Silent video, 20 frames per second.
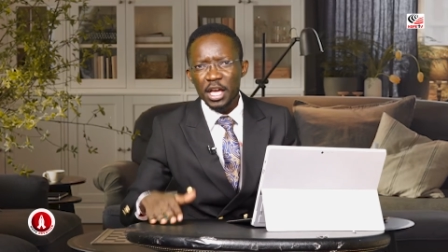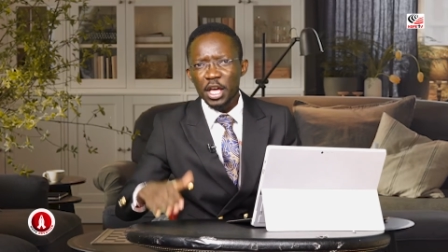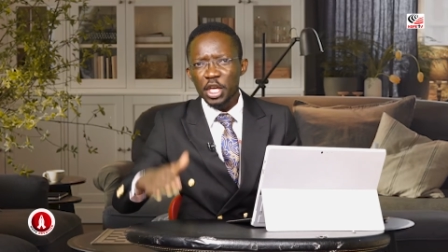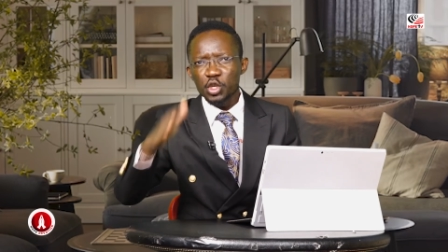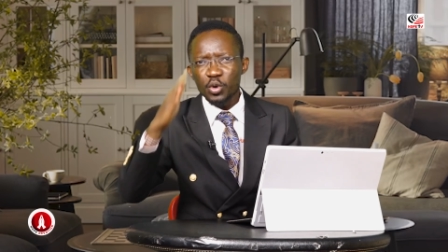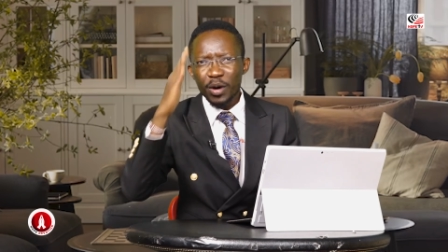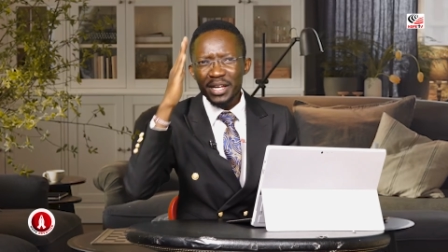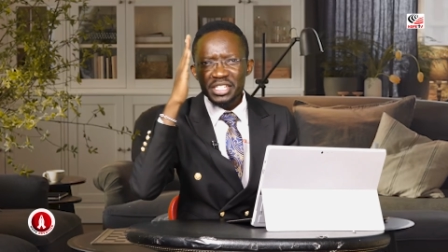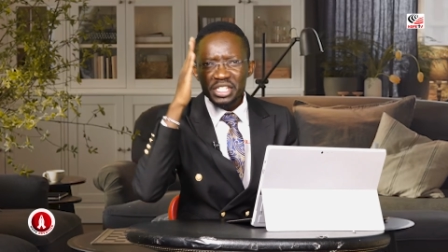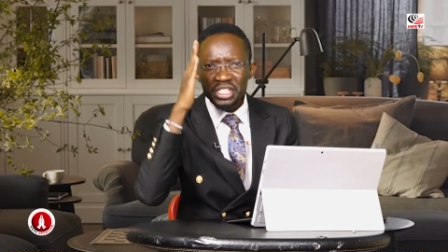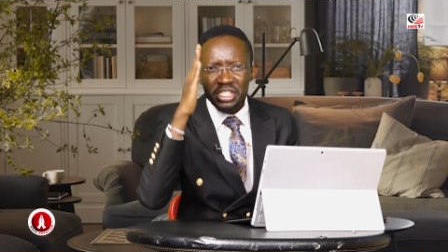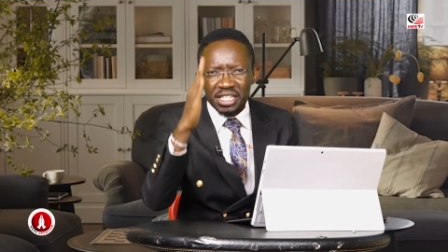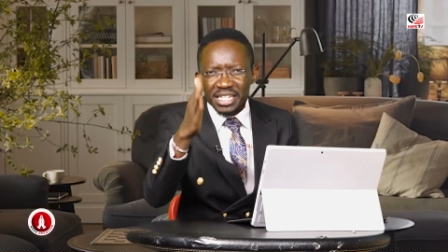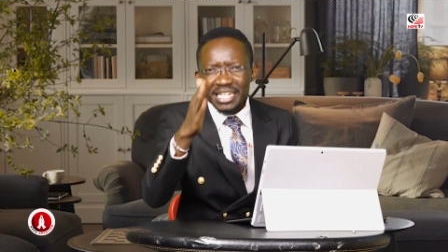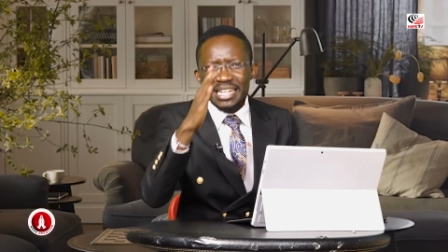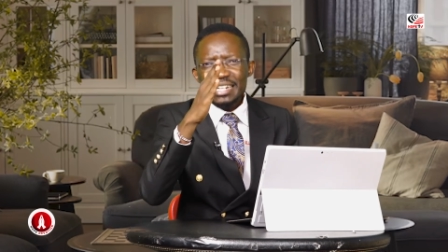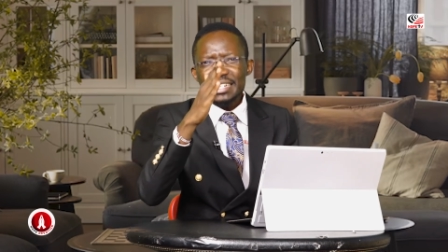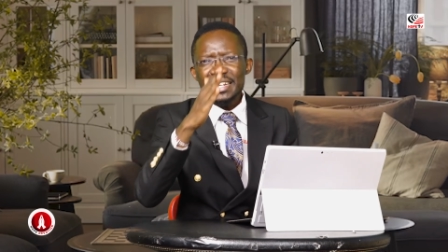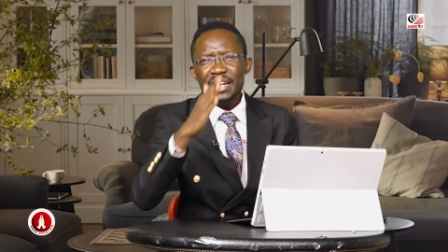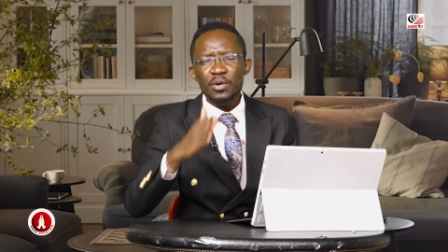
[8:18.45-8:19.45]
Your
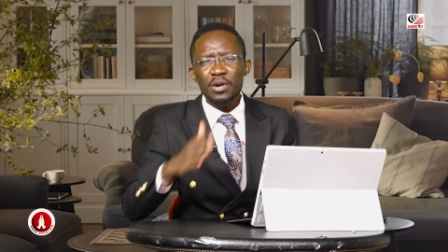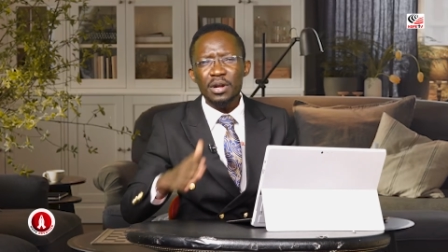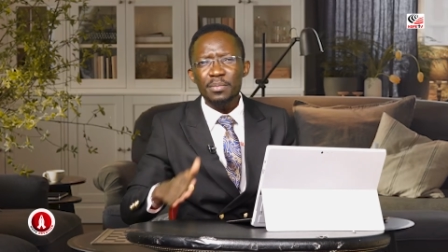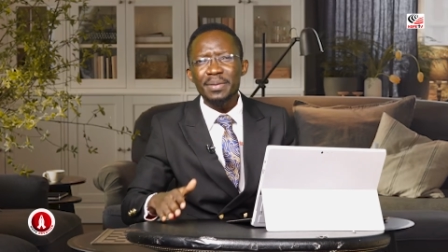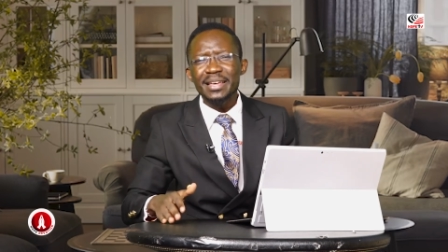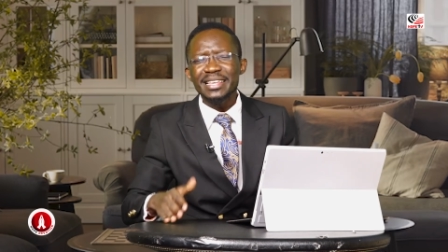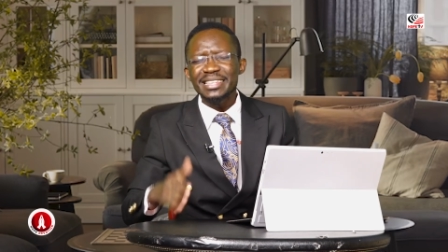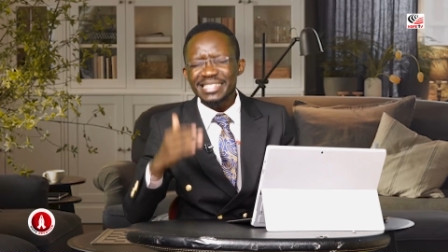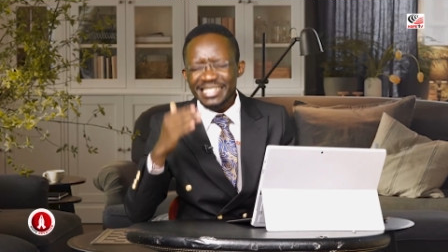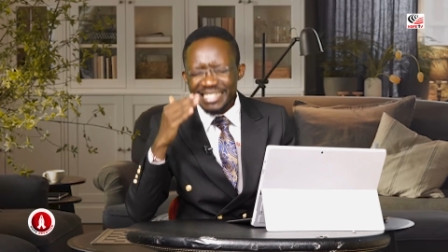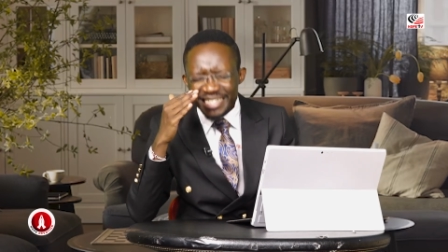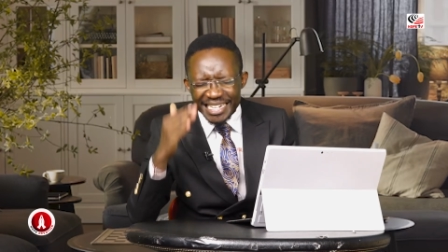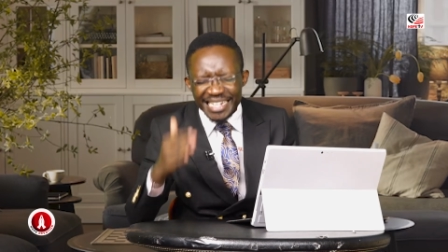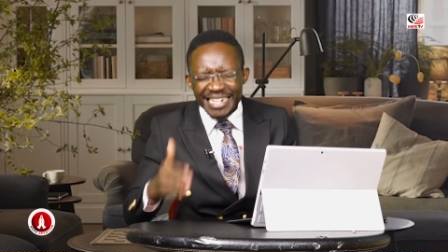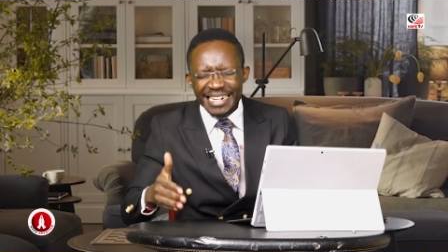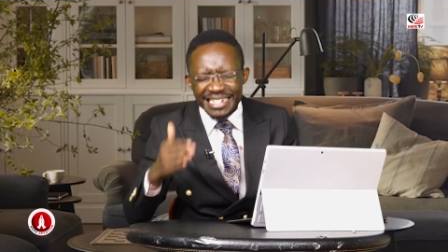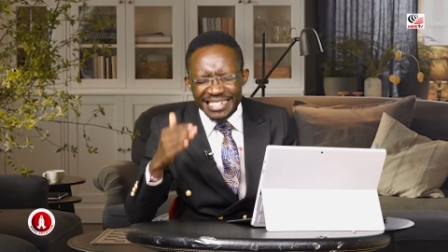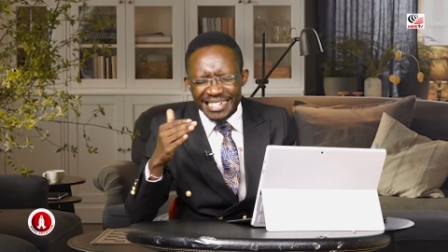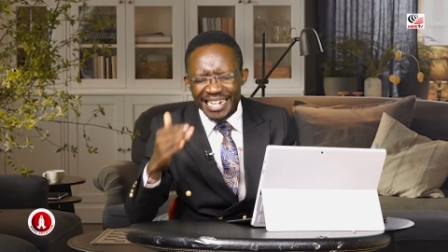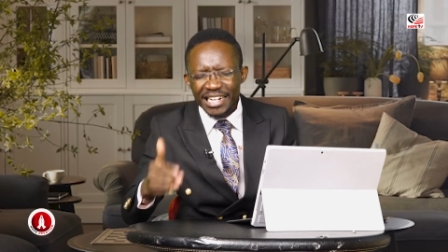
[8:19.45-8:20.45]
children will be
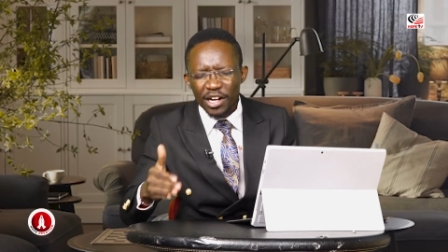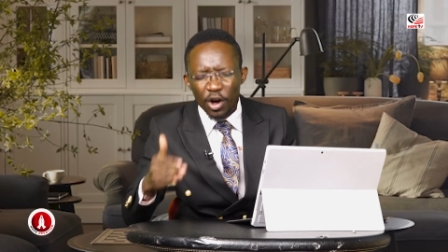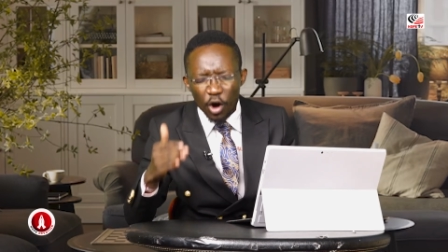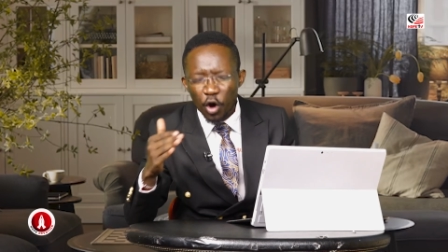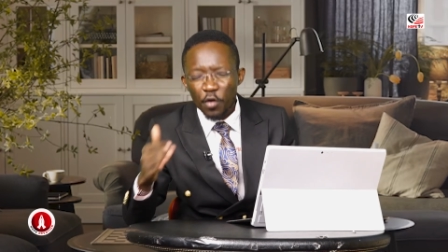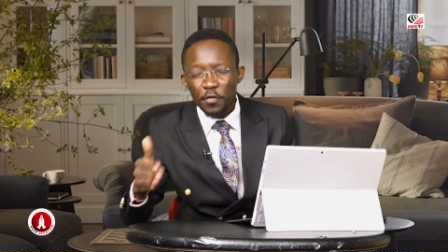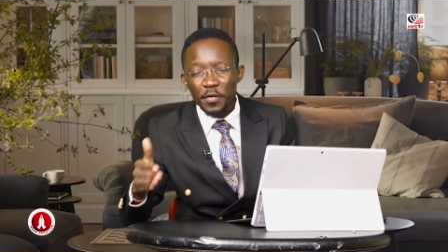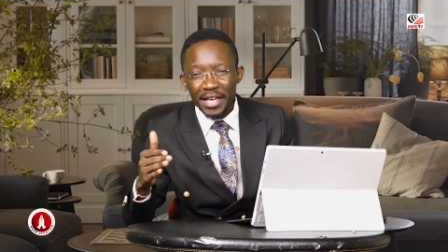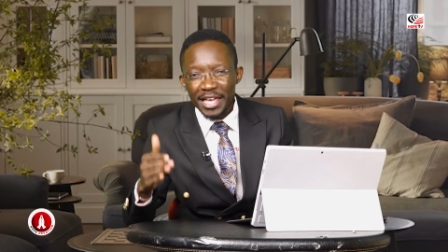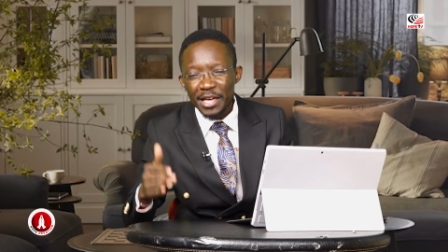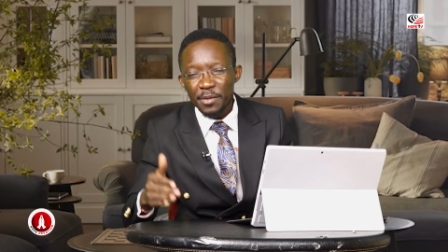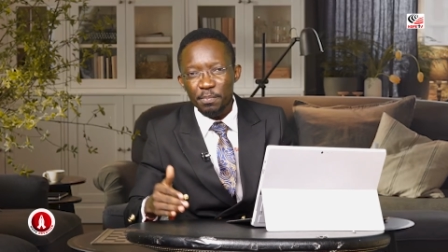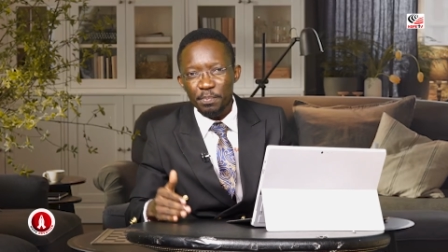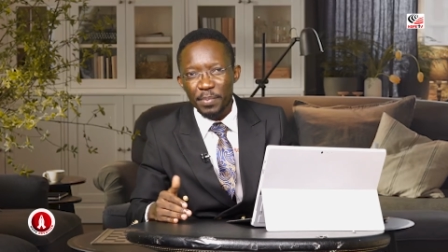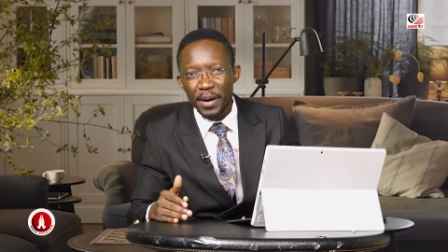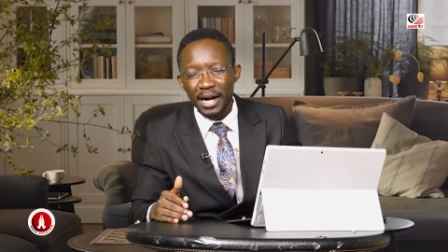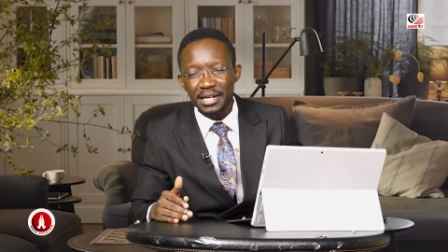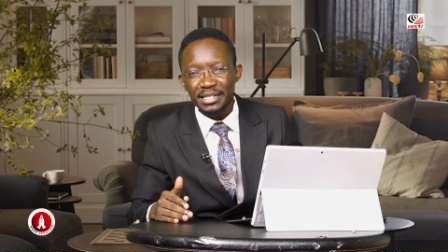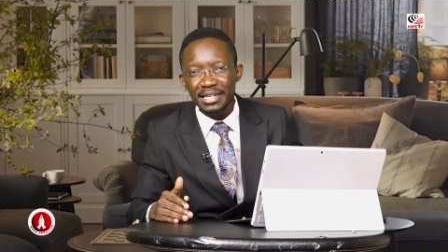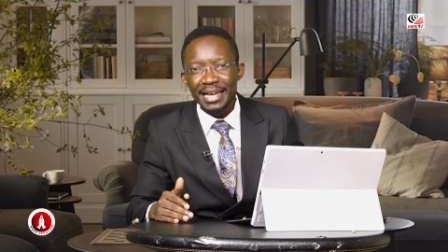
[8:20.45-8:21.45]
children of
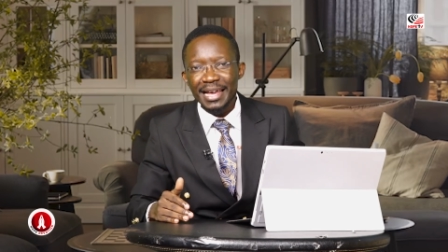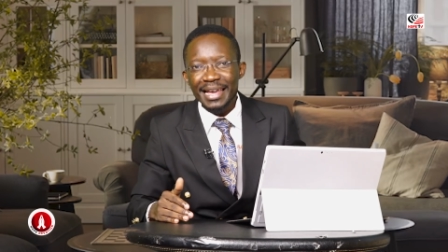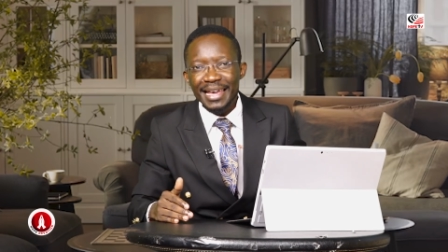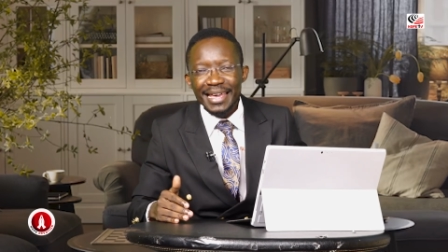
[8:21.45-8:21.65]
impact.